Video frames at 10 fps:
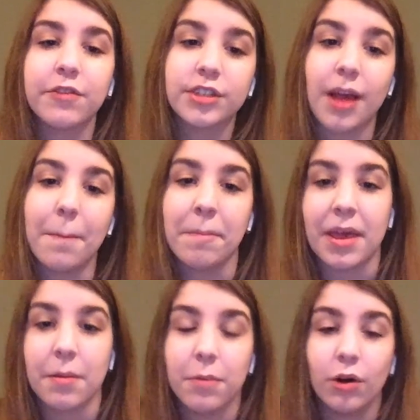for some
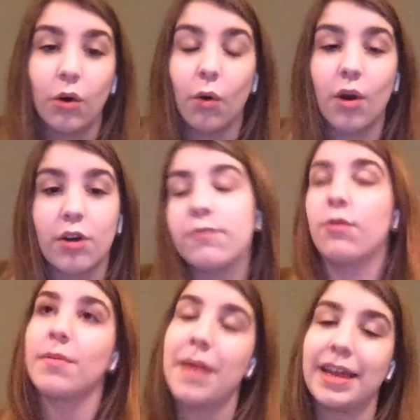people, or
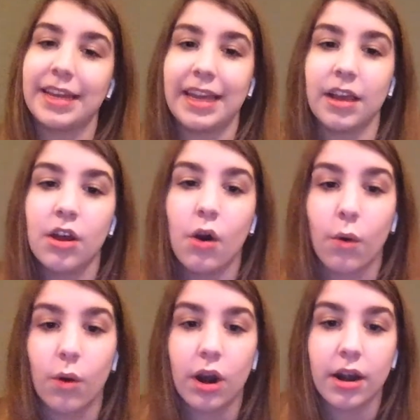for many,
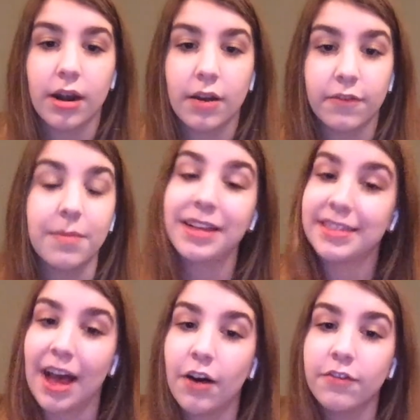or for
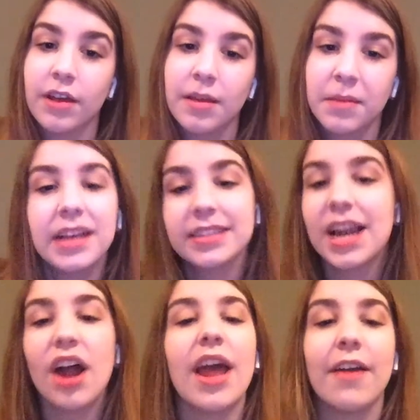myself, because
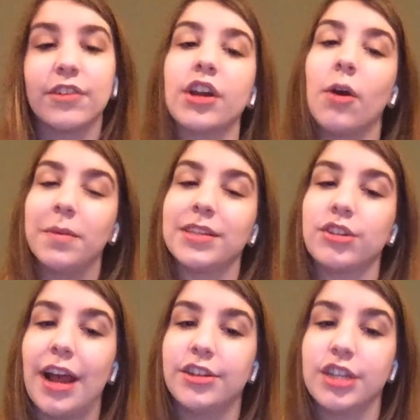not every coping
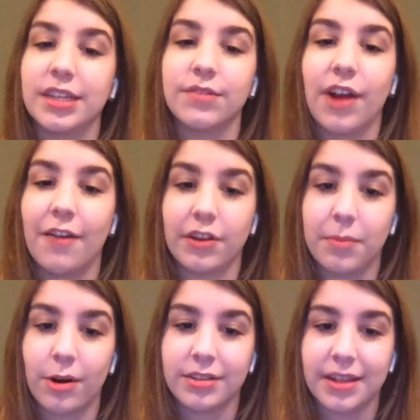strategy is for every
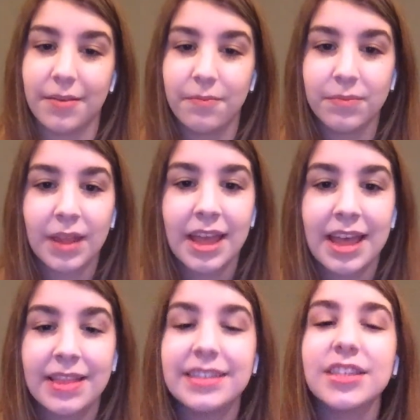person.
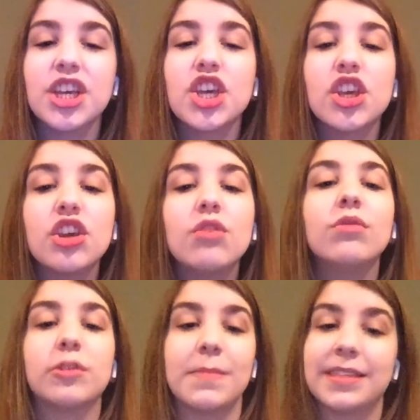This is a
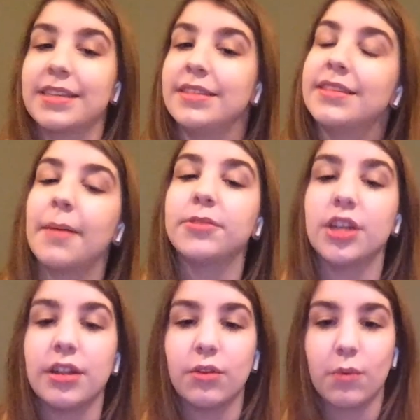huge
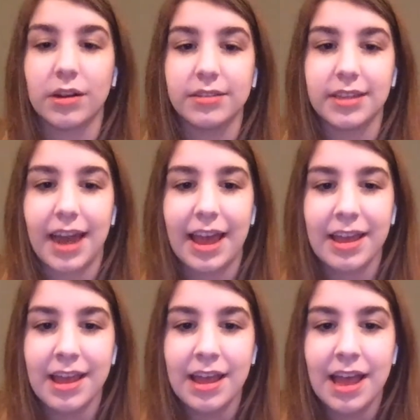misconception in the world today.
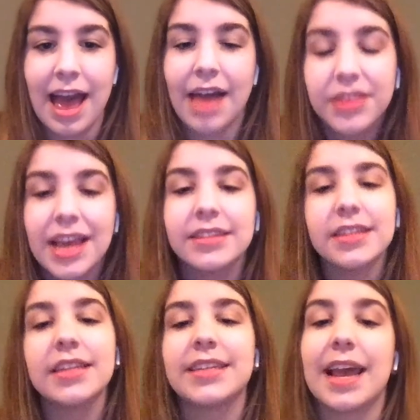At the end
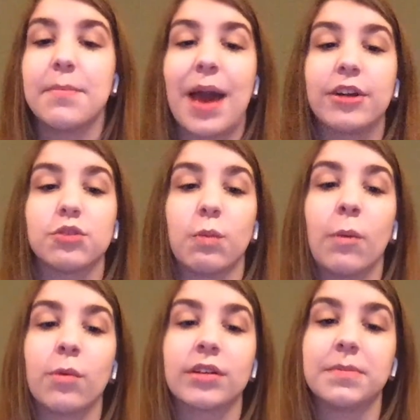of the day, it matters
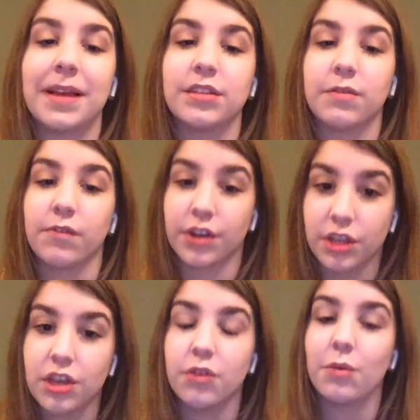what works best for
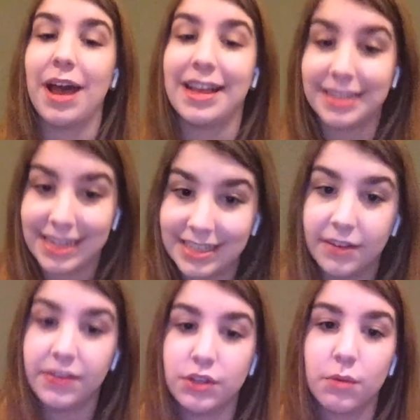you as an
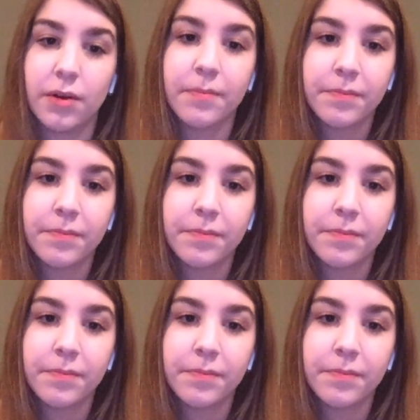individual.